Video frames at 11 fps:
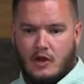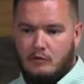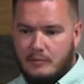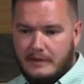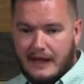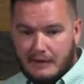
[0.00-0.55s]
We
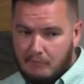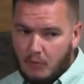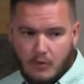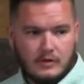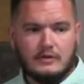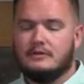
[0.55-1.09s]
became
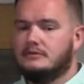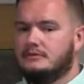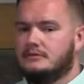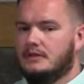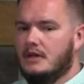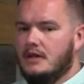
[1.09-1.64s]
mortal.
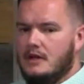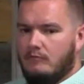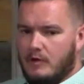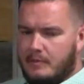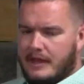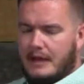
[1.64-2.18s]

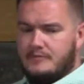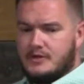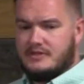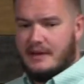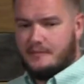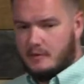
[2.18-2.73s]
We became
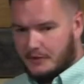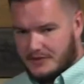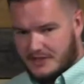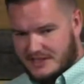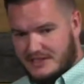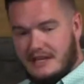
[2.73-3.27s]
susceptible to
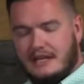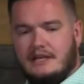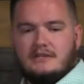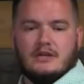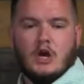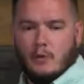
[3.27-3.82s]

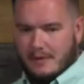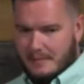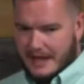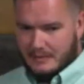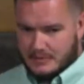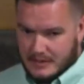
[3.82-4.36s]
disease. We
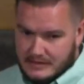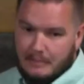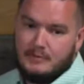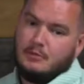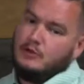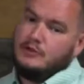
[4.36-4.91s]
became
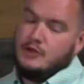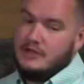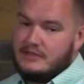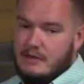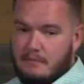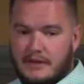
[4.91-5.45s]
susceptible to
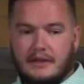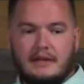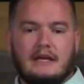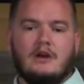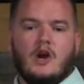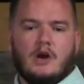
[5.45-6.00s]

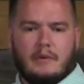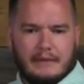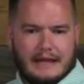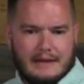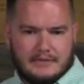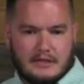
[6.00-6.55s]
disability. We
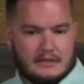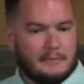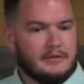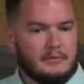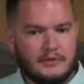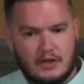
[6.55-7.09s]
became
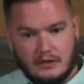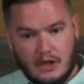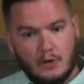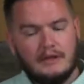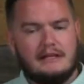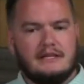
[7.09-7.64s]
susceptible to
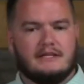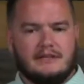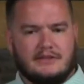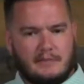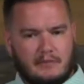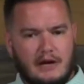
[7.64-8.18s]
loneliness and
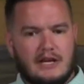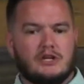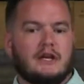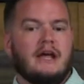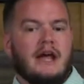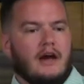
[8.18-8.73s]

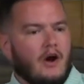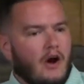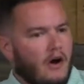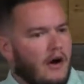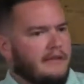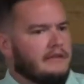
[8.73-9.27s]
separation and
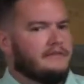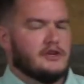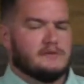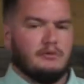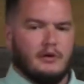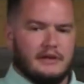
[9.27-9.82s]
all of this
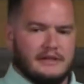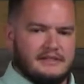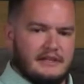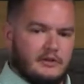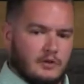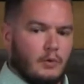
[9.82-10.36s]
brokenness
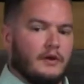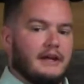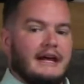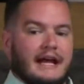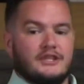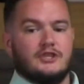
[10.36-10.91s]
into the world.
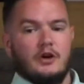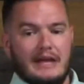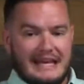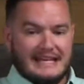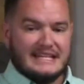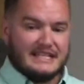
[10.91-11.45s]
And so,
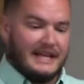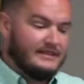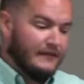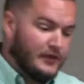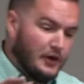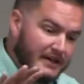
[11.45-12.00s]
in a sense,
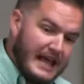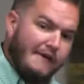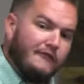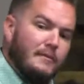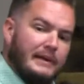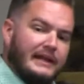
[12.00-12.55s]
if there'd
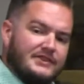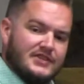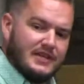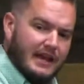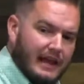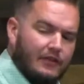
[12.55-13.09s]
never been
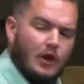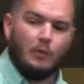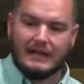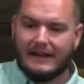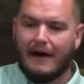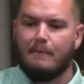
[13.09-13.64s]
sin, there
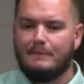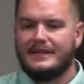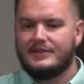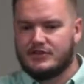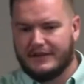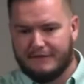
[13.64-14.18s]
would not be
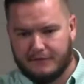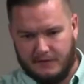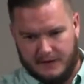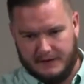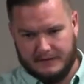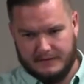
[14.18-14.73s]
suffering.